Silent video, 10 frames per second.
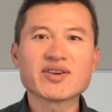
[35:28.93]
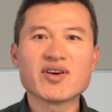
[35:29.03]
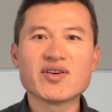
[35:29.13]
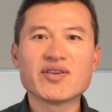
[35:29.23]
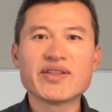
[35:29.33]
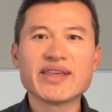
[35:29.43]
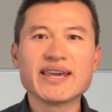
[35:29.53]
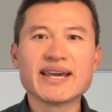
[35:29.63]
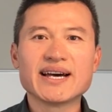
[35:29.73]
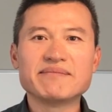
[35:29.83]
on
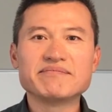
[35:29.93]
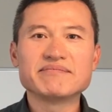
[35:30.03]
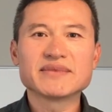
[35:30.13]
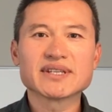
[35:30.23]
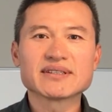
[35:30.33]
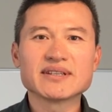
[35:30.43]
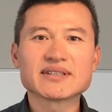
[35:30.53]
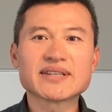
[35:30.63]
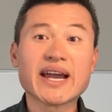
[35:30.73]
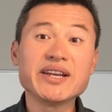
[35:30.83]
the just the
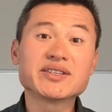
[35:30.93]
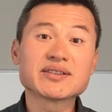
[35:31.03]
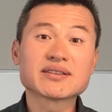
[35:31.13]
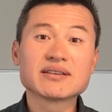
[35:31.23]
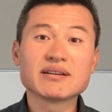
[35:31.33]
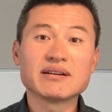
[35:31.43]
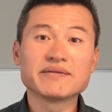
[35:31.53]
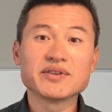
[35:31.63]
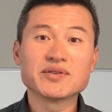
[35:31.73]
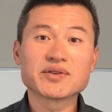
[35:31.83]
stages of
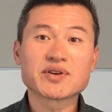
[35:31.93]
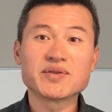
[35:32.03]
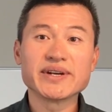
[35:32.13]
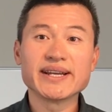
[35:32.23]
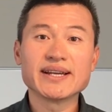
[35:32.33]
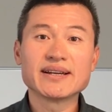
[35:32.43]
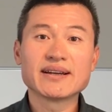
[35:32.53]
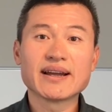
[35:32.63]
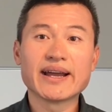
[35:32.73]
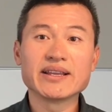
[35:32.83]
your career
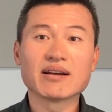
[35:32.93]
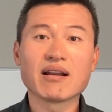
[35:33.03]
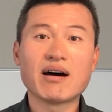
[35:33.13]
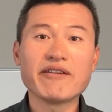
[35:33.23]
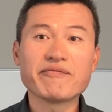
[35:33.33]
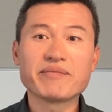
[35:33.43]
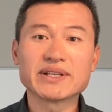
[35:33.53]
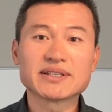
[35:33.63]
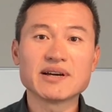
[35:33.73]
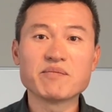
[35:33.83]
and your life.
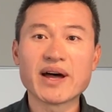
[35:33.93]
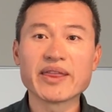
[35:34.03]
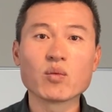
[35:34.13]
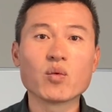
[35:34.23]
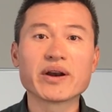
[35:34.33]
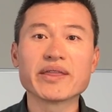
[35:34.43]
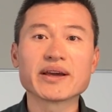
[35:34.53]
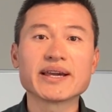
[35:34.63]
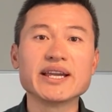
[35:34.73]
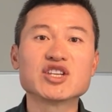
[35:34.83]
But I think one of the
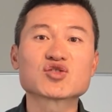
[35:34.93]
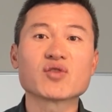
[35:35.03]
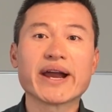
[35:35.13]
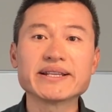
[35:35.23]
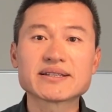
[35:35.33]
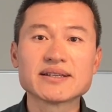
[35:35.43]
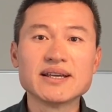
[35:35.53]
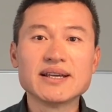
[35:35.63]
key traits,